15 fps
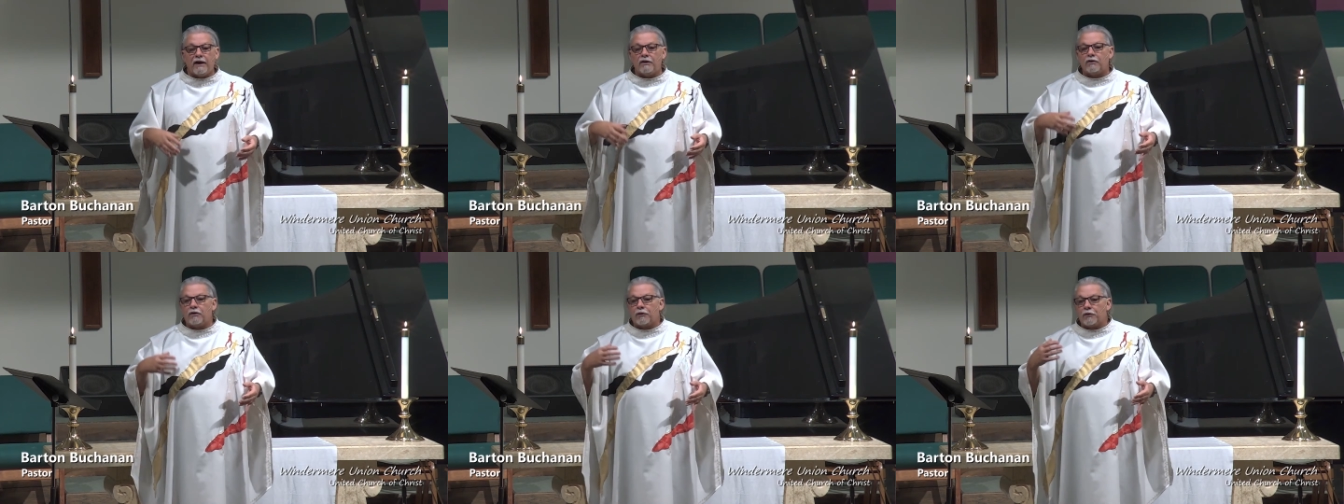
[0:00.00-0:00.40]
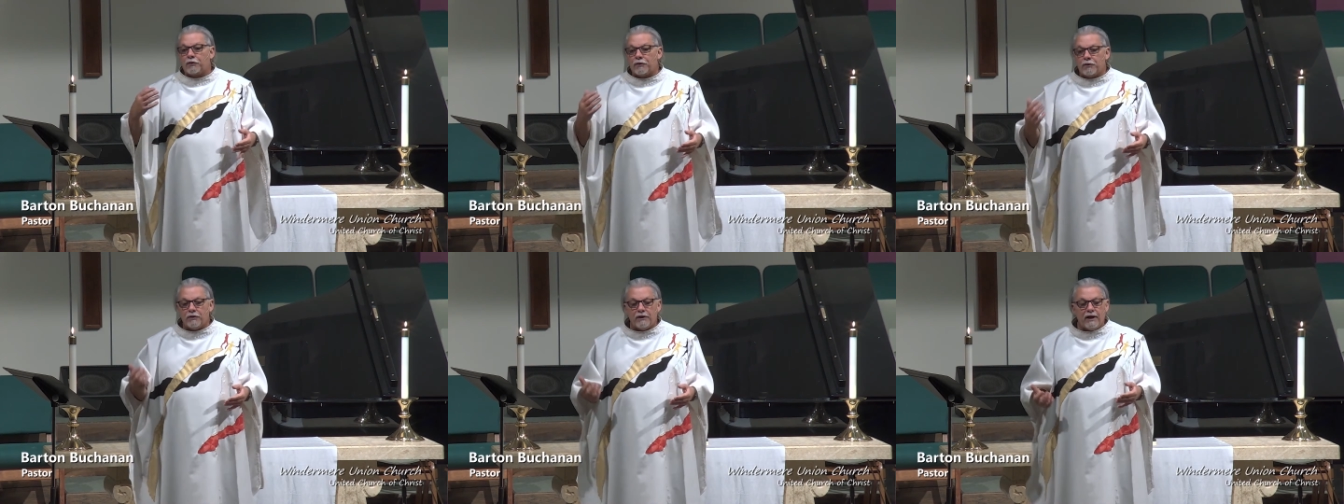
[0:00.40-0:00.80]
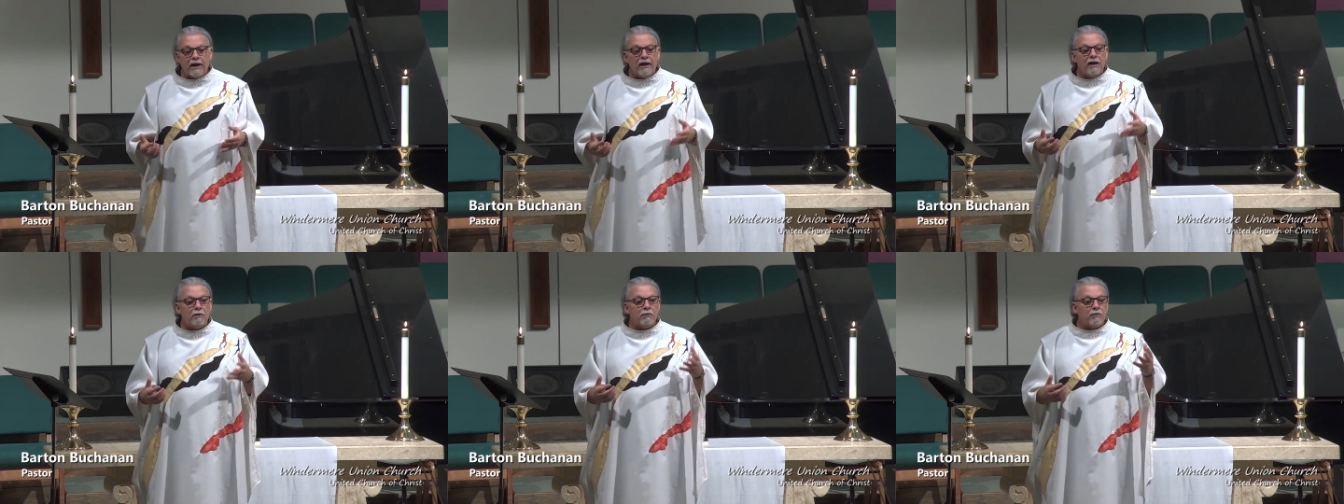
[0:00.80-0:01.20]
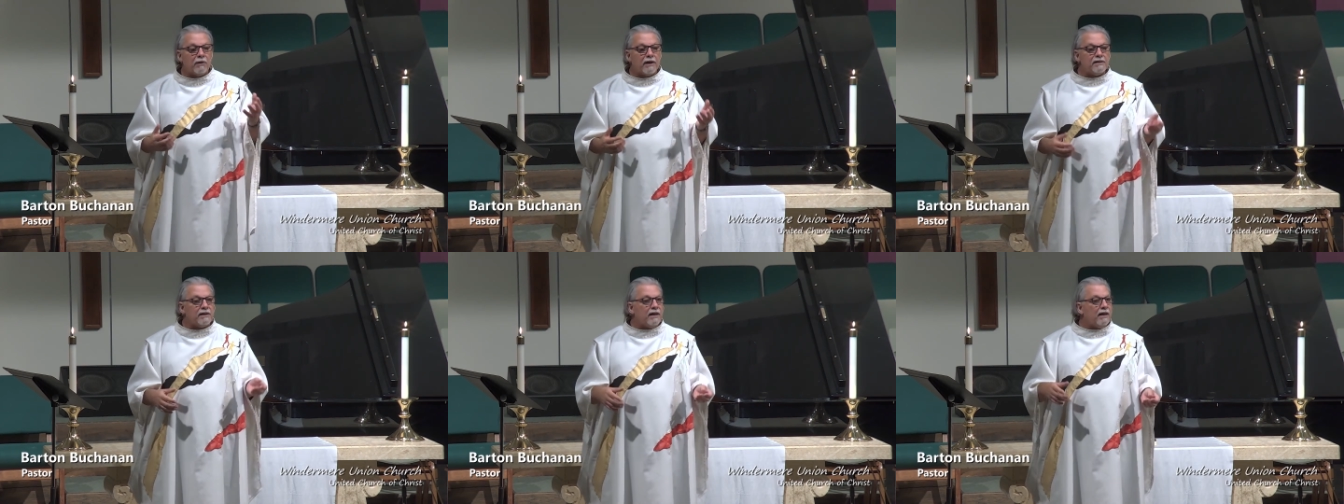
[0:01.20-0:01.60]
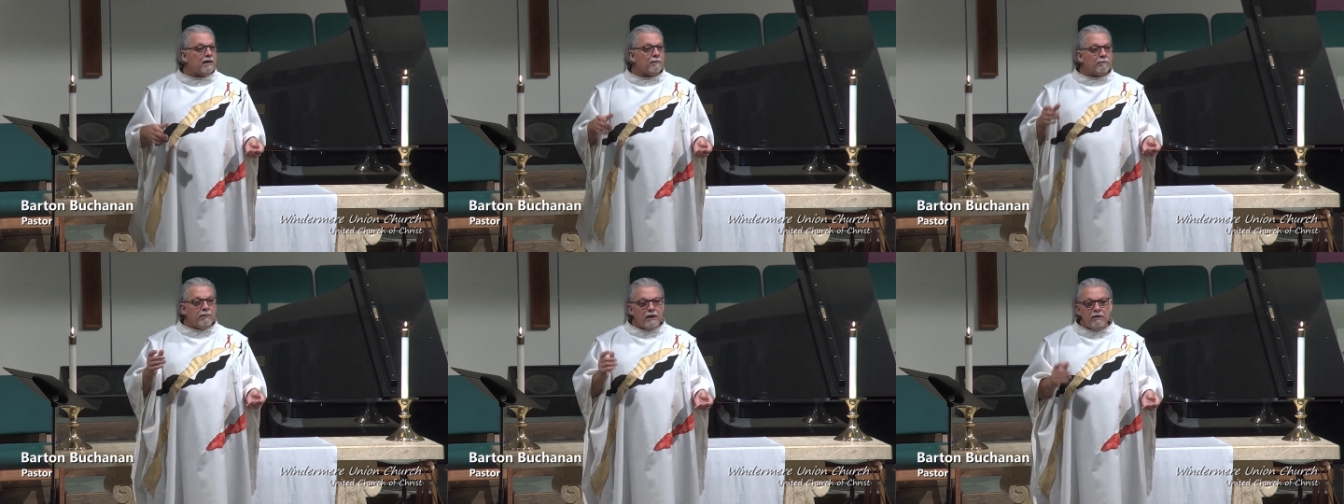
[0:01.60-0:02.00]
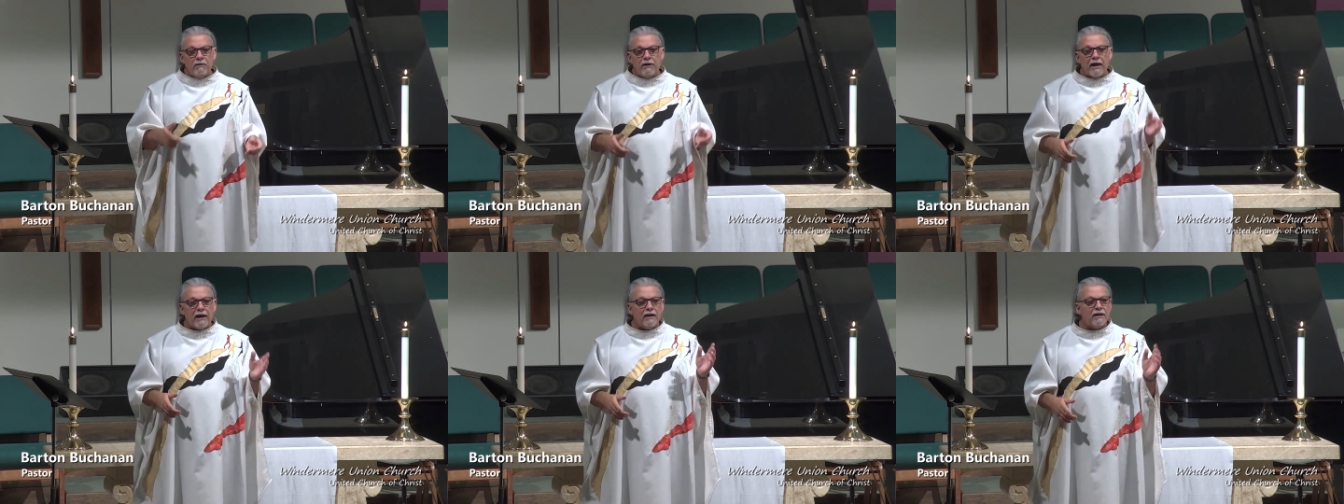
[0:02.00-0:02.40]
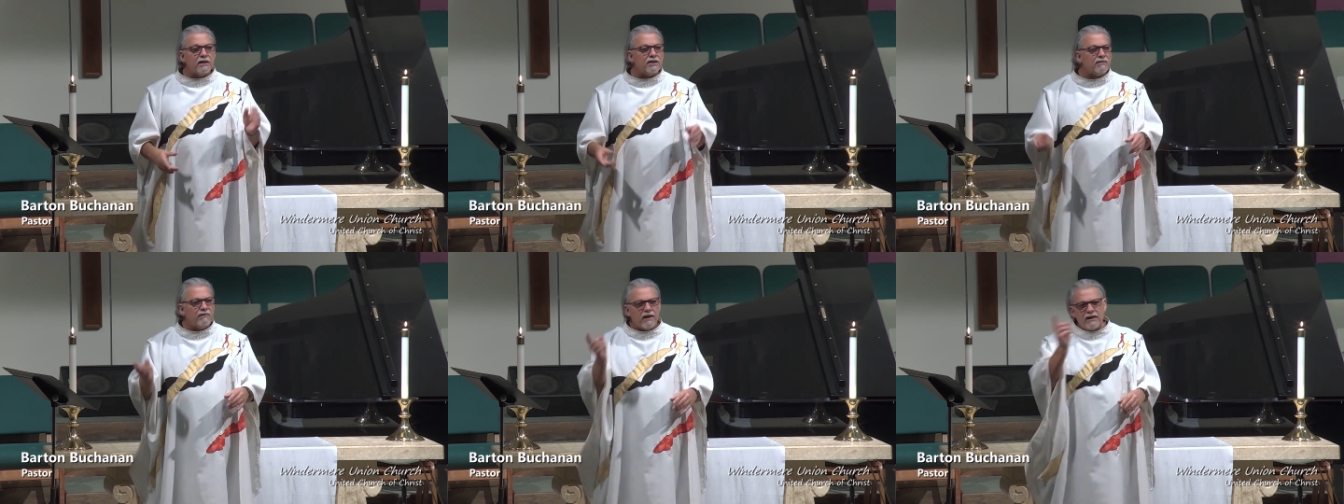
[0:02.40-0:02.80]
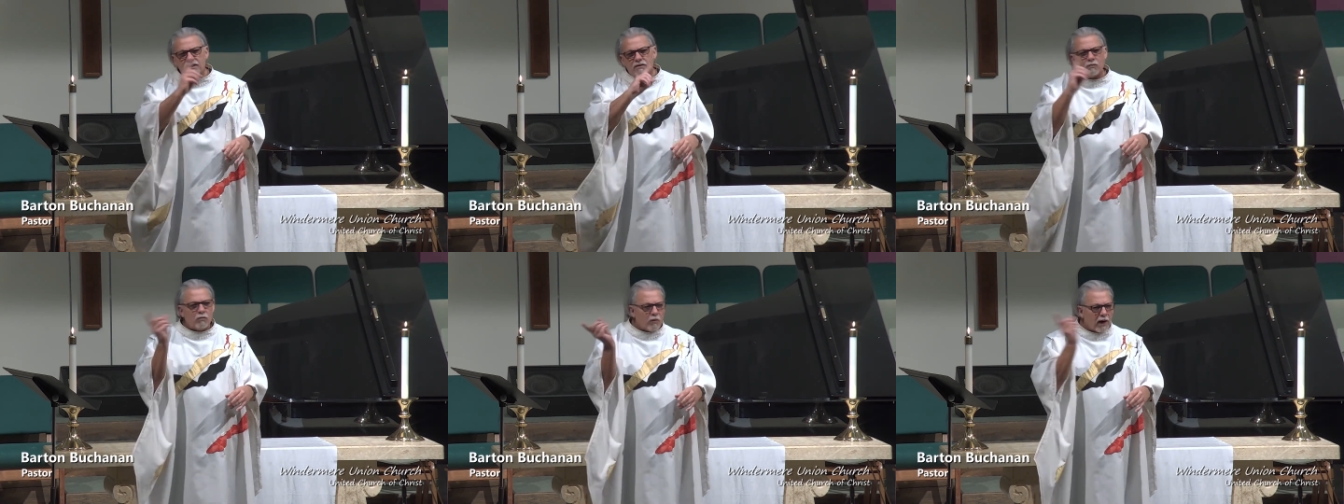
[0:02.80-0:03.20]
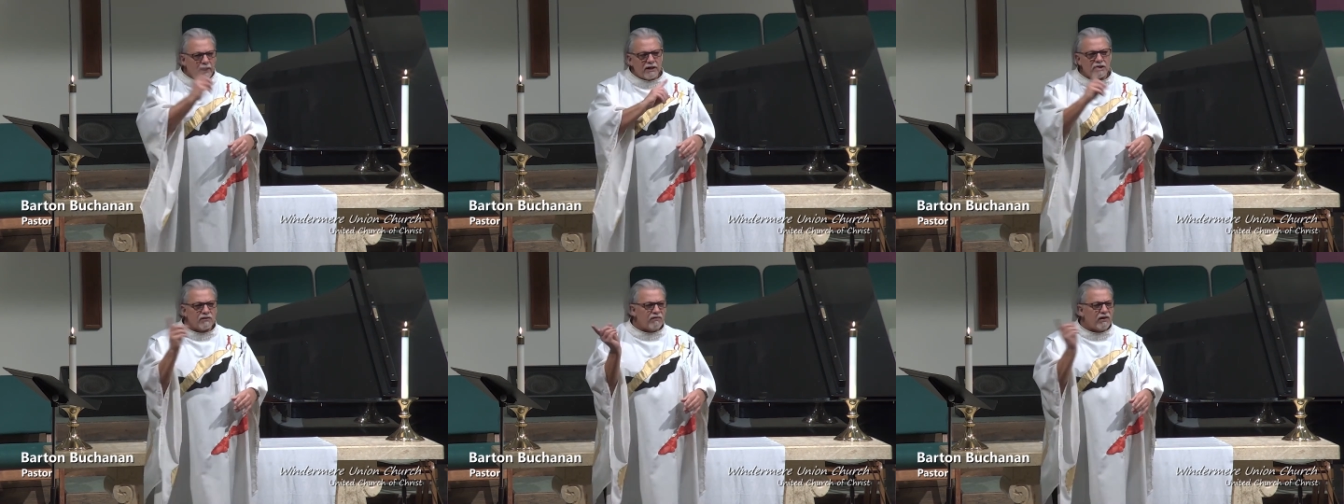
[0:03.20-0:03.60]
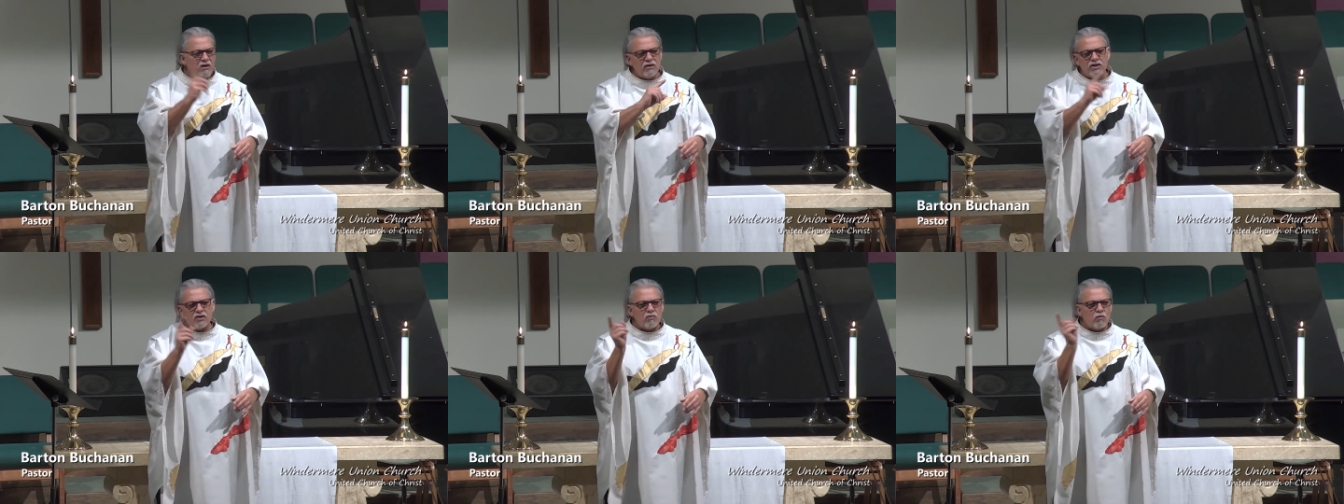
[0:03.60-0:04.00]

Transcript: And on the third day, he would rise again. And Peter got in his face and wagged his fingers.